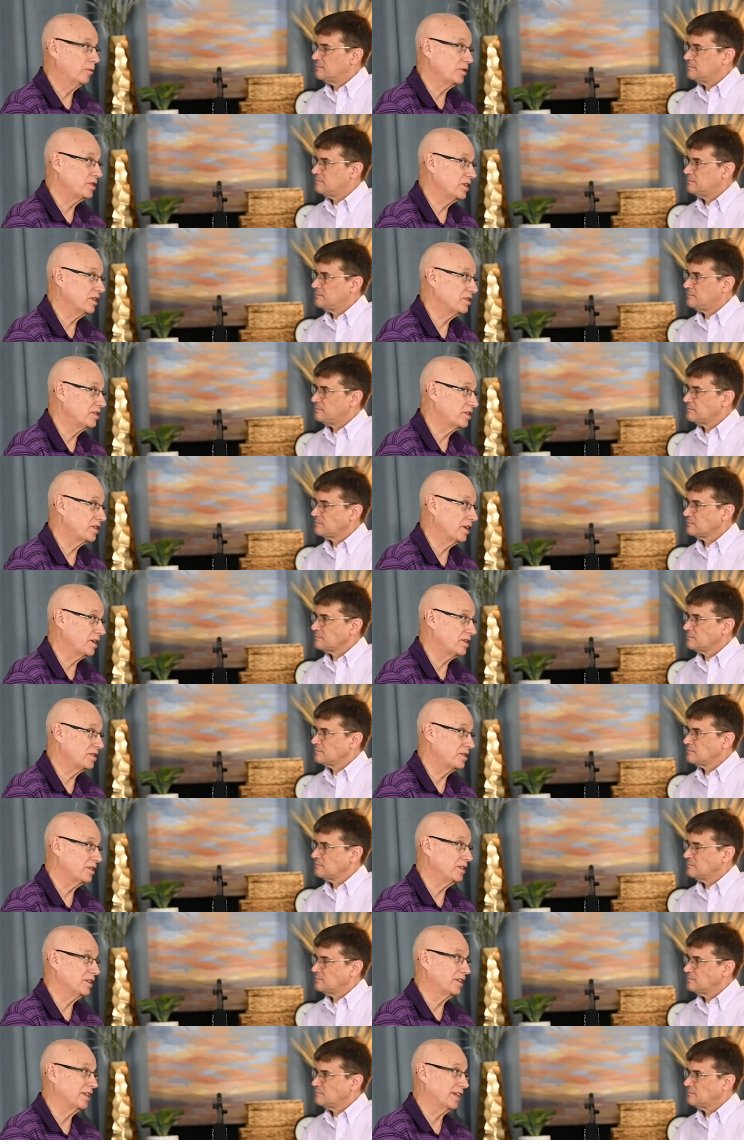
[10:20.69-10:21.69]
Speaker 1: was
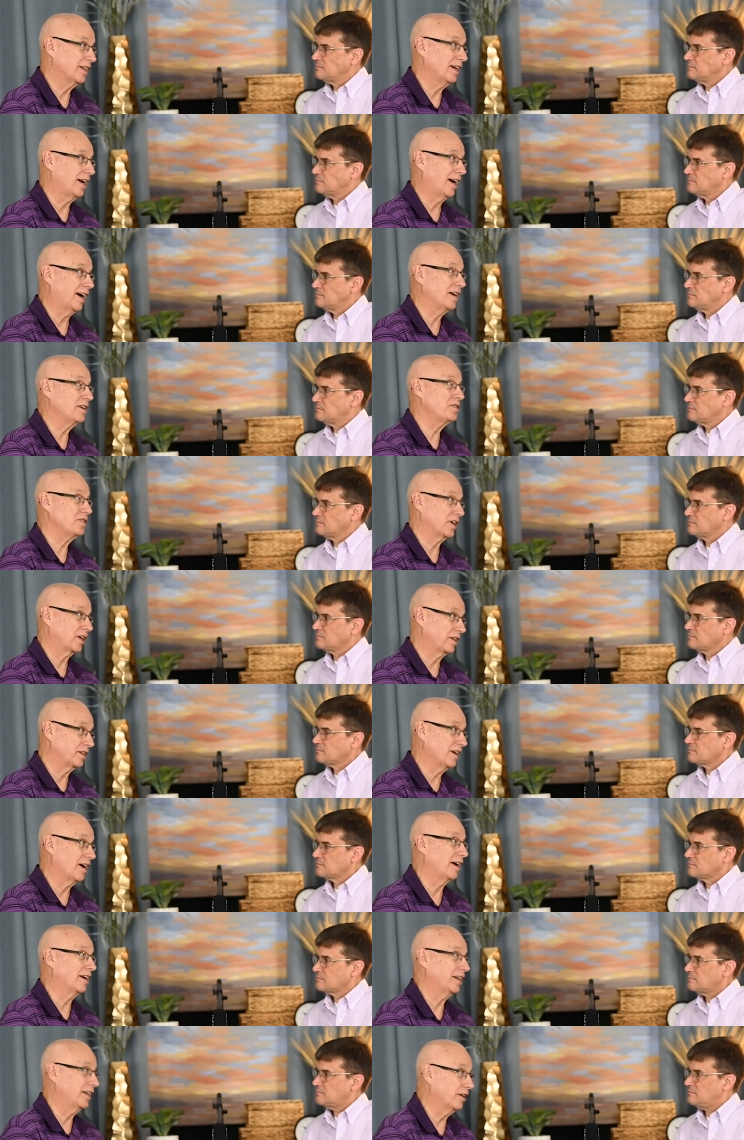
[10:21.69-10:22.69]
insistent that Isaac
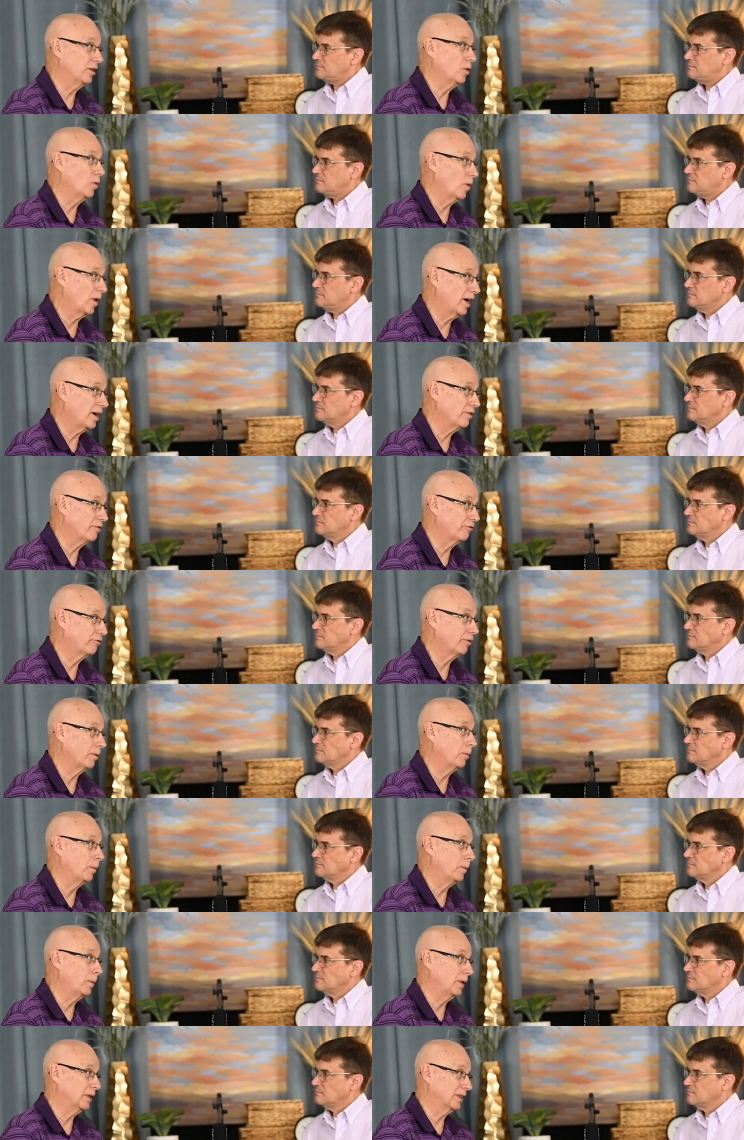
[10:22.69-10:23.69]
not get a wife from
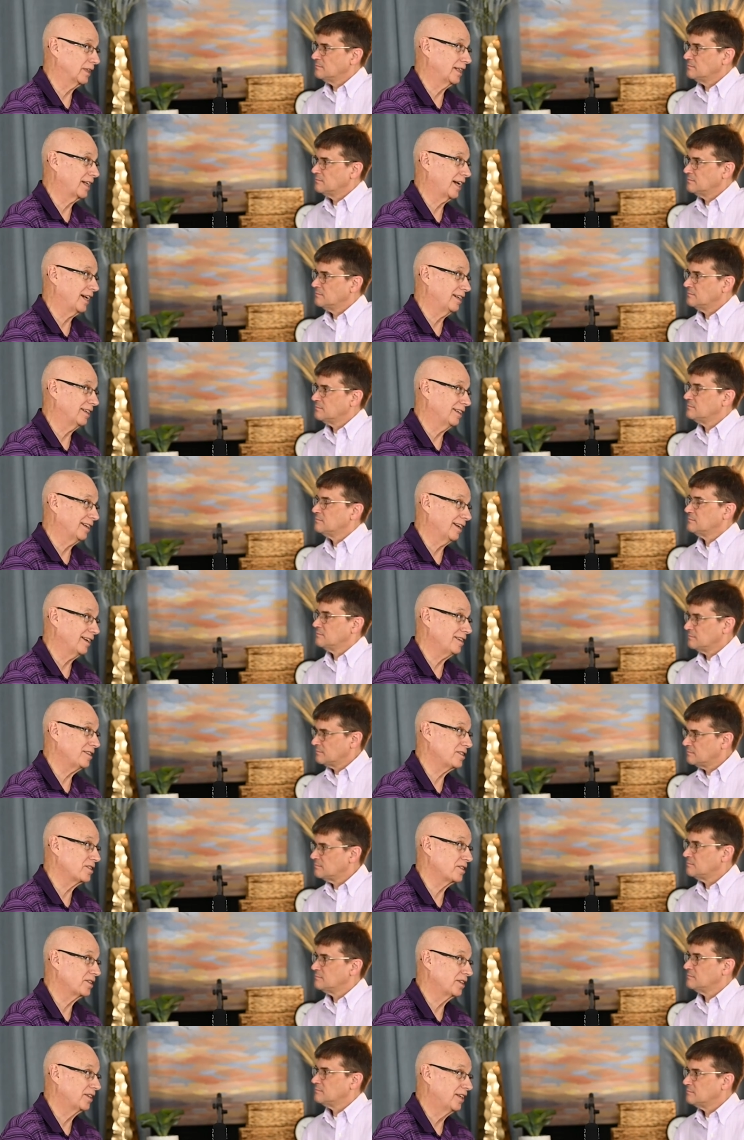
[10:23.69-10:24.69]
among the
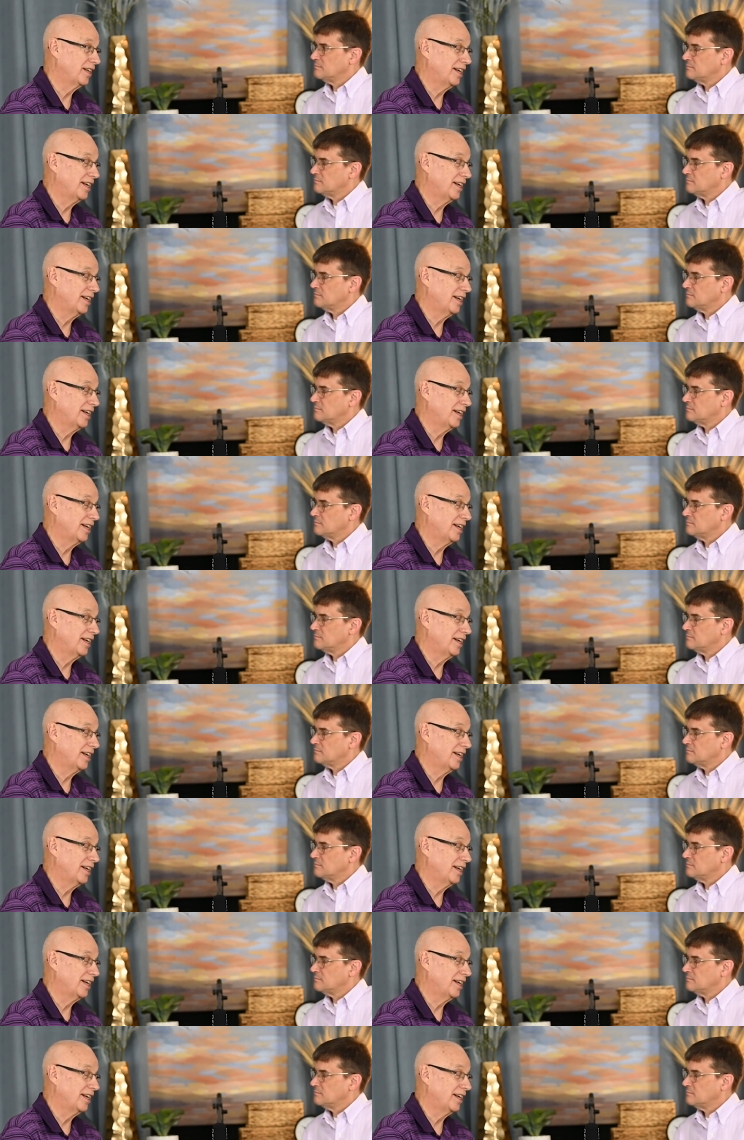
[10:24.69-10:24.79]
Canaanites.